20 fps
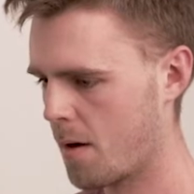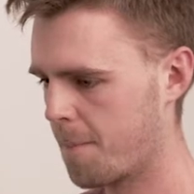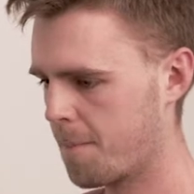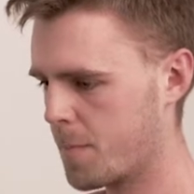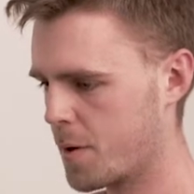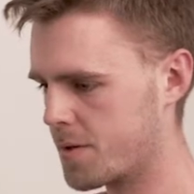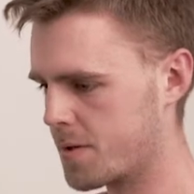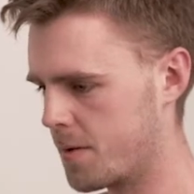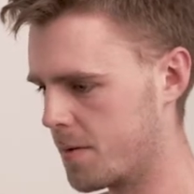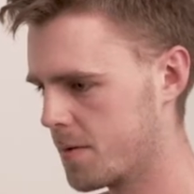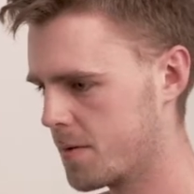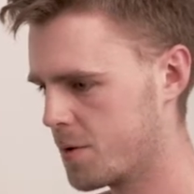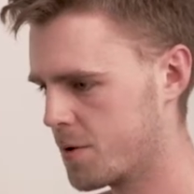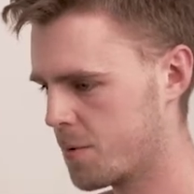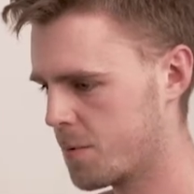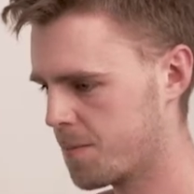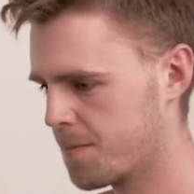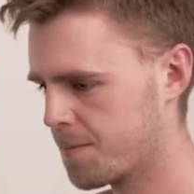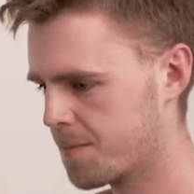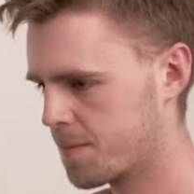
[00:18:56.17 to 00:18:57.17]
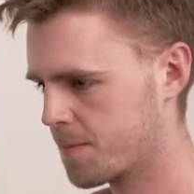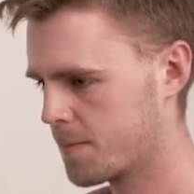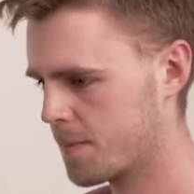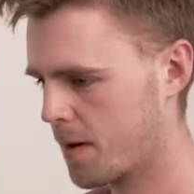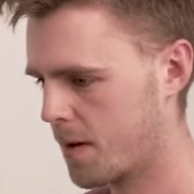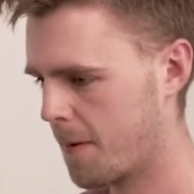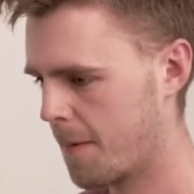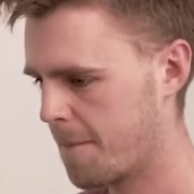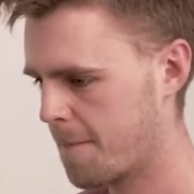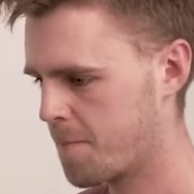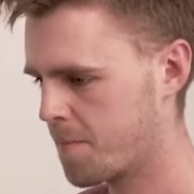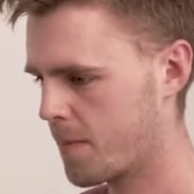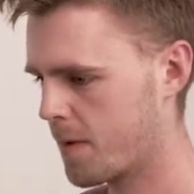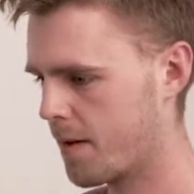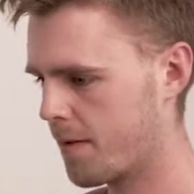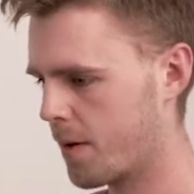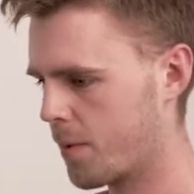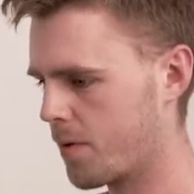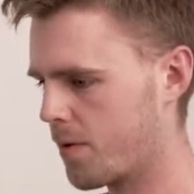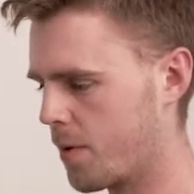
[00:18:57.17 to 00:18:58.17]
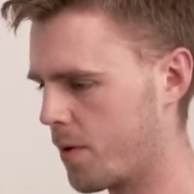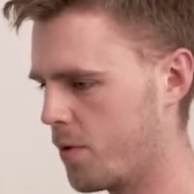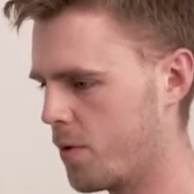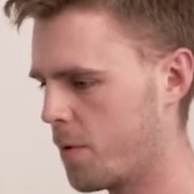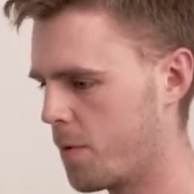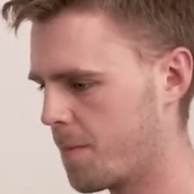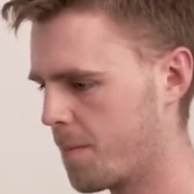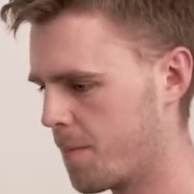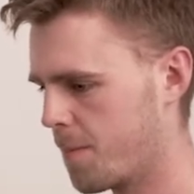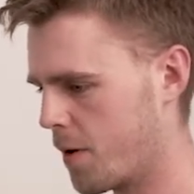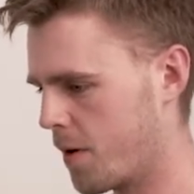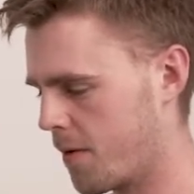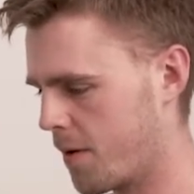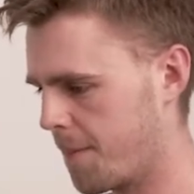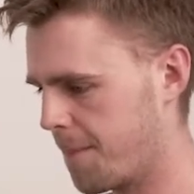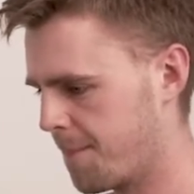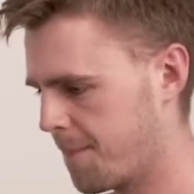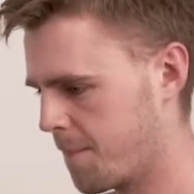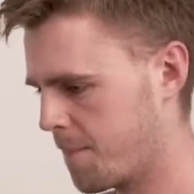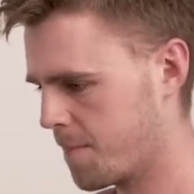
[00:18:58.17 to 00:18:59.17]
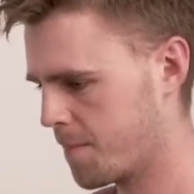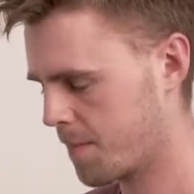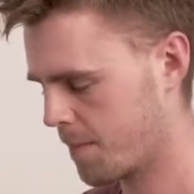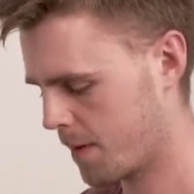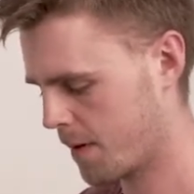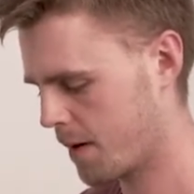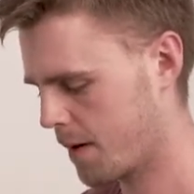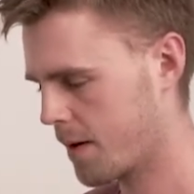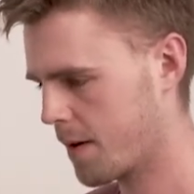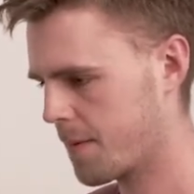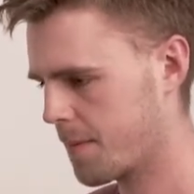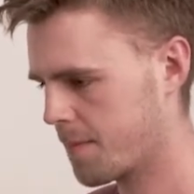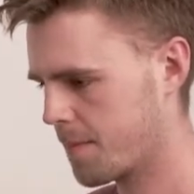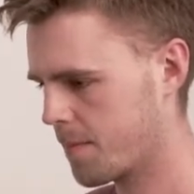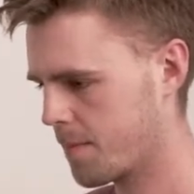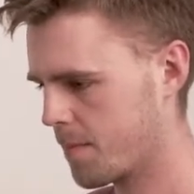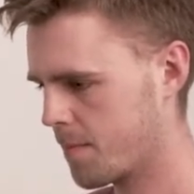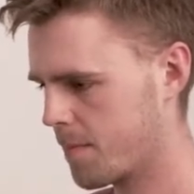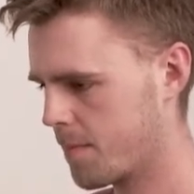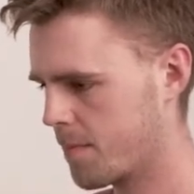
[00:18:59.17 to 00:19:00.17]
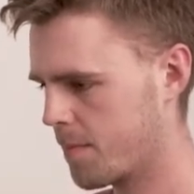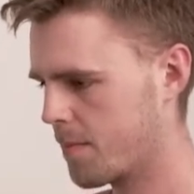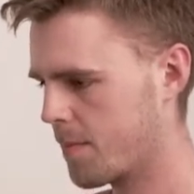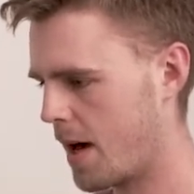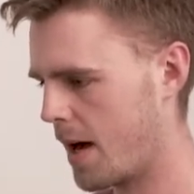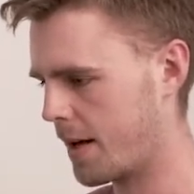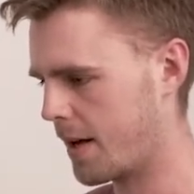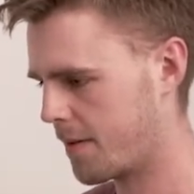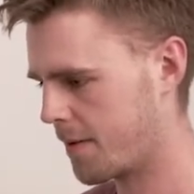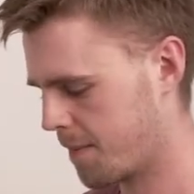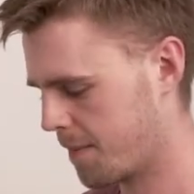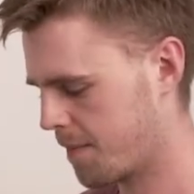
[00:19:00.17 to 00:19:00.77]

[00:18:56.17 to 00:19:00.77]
Person2 is equal to a new person, Elliot.